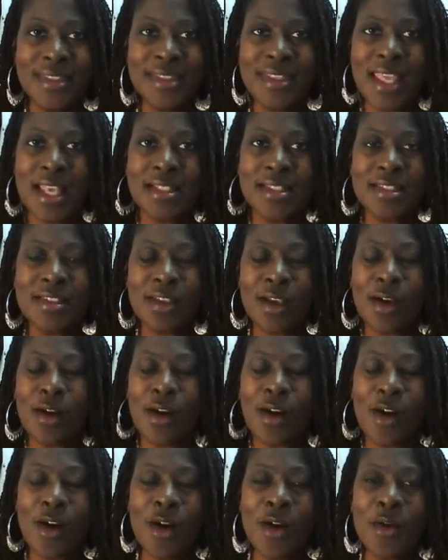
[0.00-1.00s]
That's
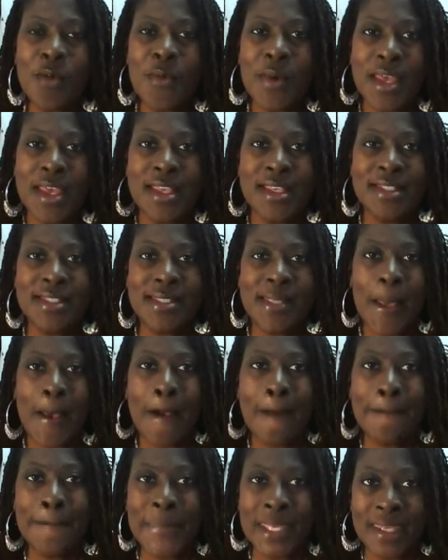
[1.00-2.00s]
always
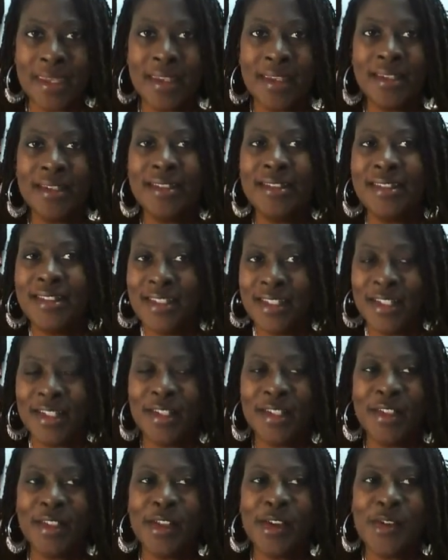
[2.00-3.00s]
a big
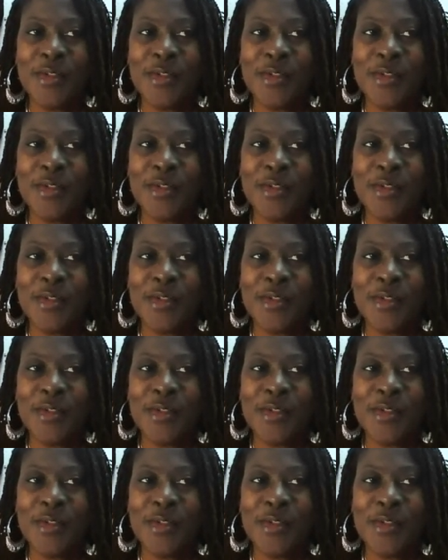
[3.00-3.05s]
deal